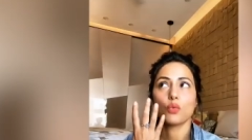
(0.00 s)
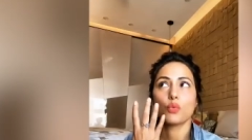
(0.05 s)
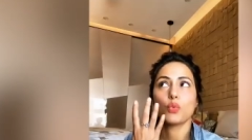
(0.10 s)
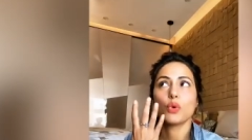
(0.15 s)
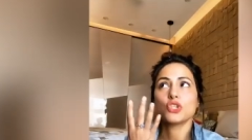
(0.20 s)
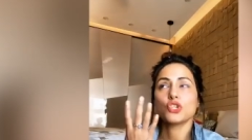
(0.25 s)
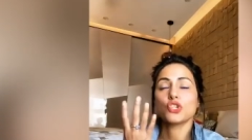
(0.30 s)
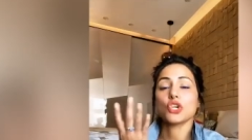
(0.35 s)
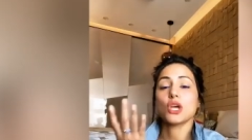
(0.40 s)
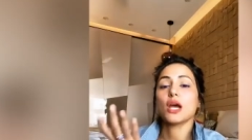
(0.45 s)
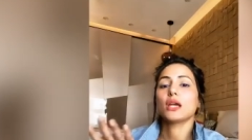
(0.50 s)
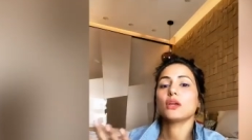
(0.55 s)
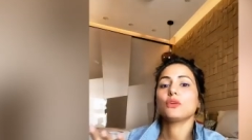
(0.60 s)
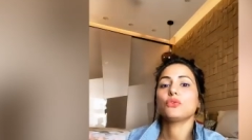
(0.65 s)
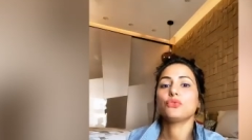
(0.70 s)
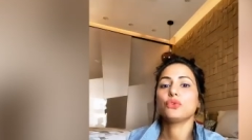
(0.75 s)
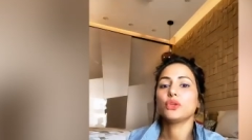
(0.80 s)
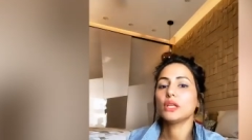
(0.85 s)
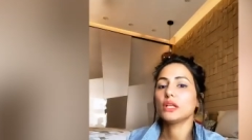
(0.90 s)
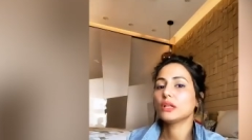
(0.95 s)
which I
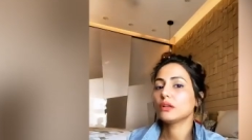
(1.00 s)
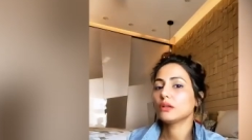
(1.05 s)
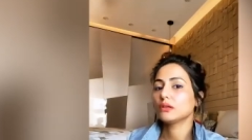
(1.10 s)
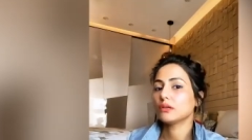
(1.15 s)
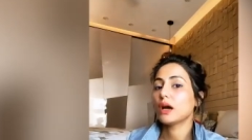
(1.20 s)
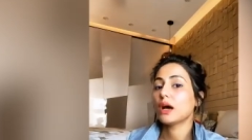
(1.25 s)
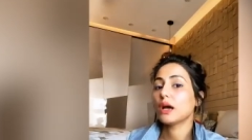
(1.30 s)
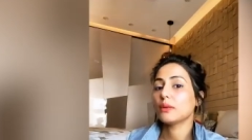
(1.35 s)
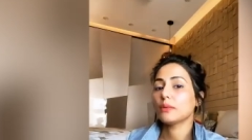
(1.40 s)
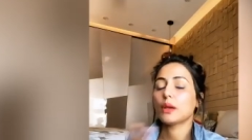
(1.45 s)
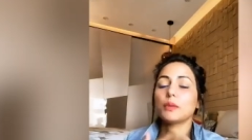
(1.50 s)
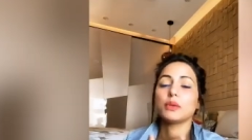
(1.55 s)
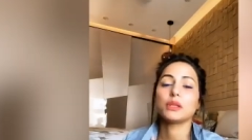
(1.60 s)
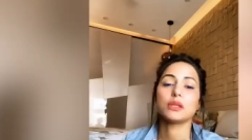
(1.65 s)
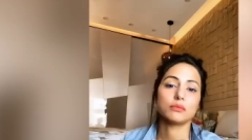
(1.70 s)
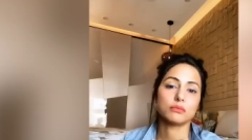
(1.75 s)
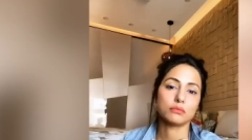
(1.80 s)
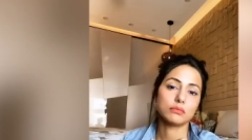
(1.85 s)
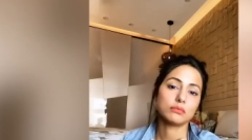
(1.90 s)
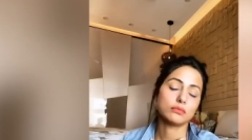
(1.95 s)
feel, I
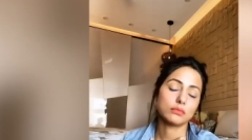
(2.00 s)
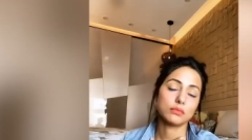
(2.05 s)
mean,